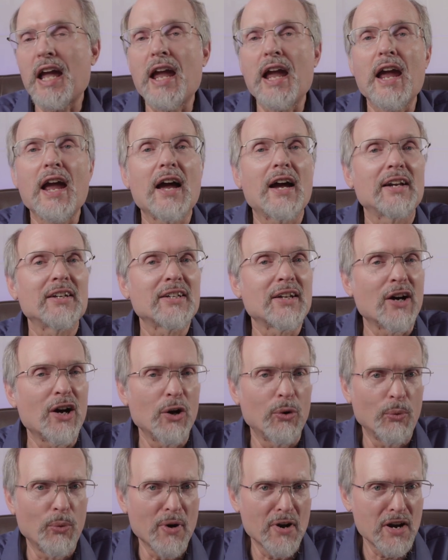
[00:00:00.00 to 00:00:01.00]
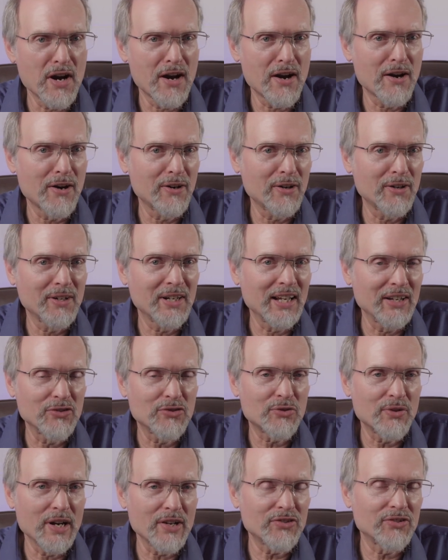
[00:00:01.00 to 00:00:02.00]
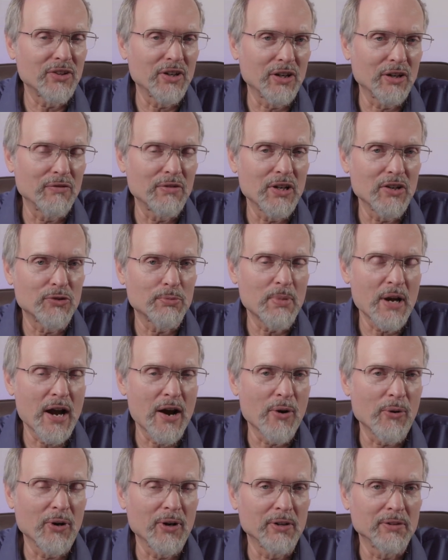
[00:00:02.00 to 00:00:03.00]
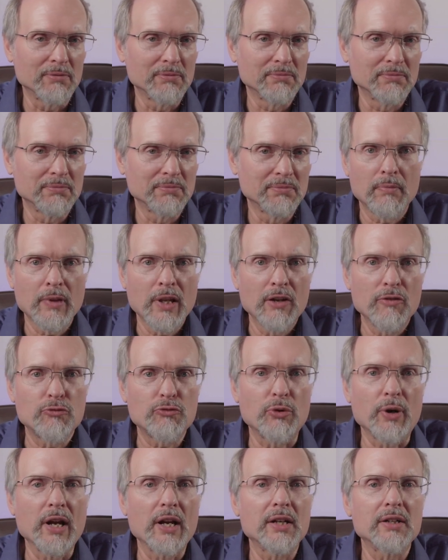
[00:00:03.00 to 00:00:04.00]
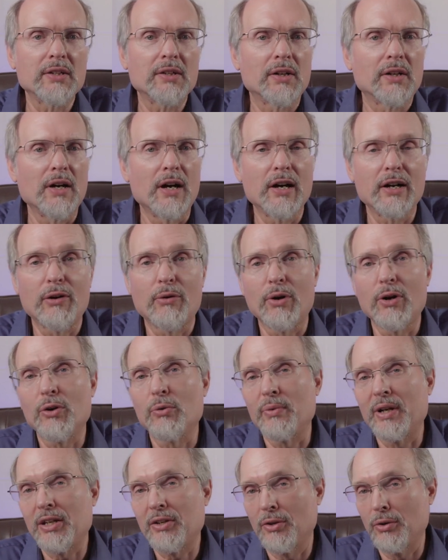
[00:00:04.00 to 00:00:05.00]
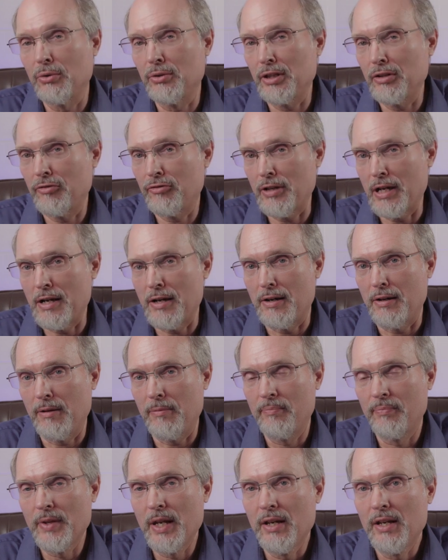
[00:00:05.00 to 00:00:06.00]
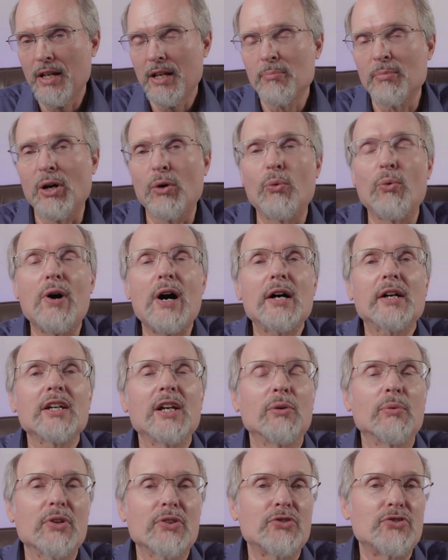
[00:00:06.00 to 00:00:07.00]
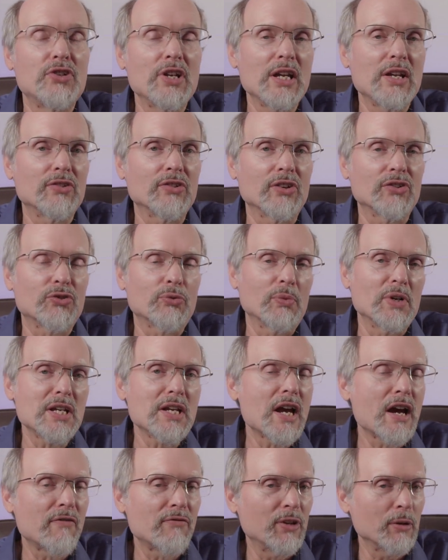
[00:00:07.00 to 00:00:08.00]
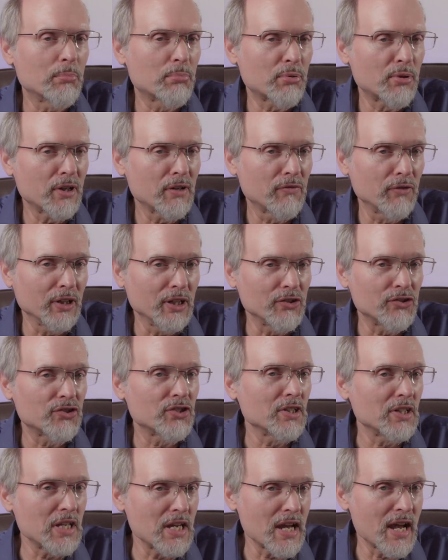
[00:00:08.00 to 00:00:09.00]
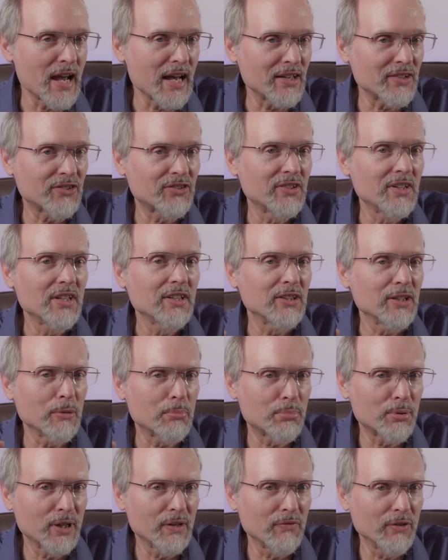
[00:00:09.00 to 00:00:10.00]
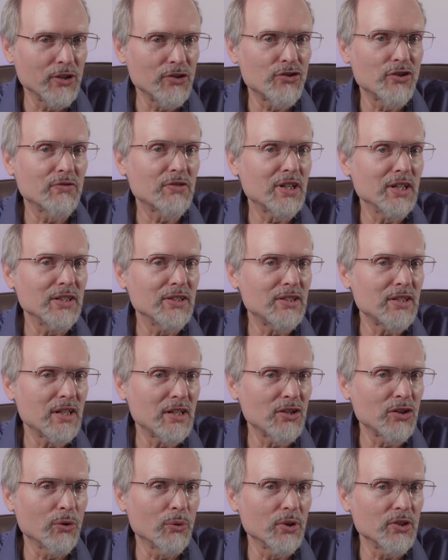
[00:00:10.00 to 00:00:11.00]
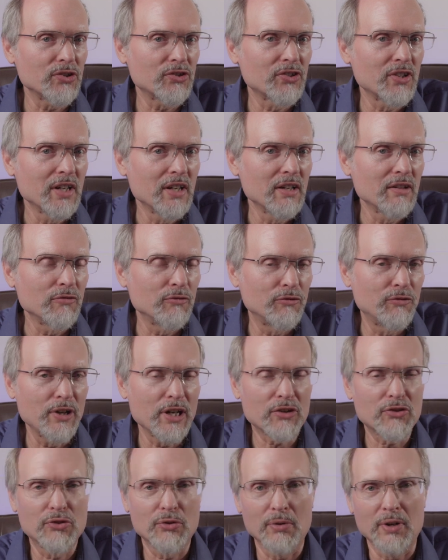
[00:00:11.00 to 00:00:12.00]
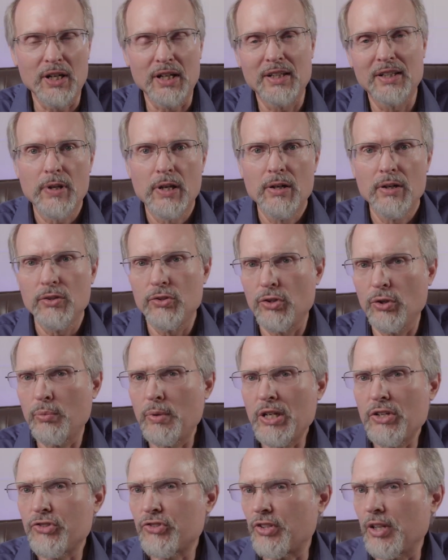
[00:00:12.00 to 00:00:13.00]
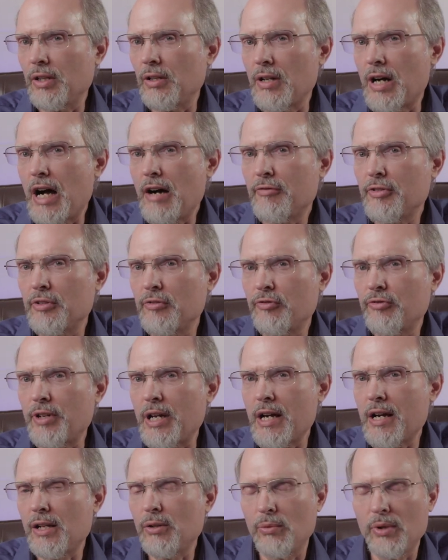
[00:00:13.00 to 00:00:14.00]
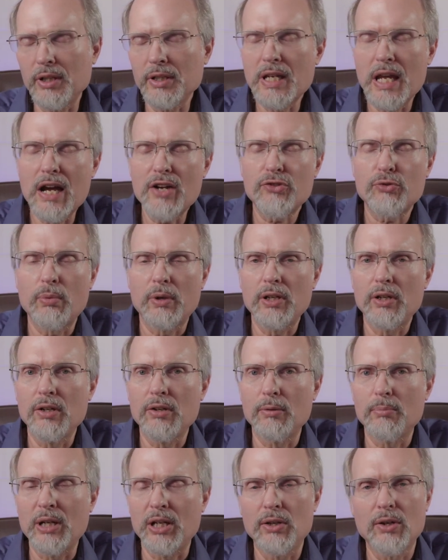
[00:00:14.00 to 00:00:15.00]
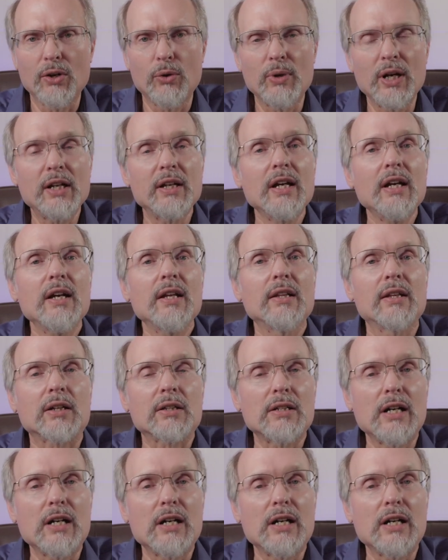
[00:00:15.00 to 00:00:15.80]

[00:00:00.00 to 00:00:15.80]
and aware and trusting of his power. Friend, on our own, we can only fail. But walking with Jesus, we have the privilege, yes, the privilege of continuous victory. Do we still often fail? Well, yes, we do. But you know what? The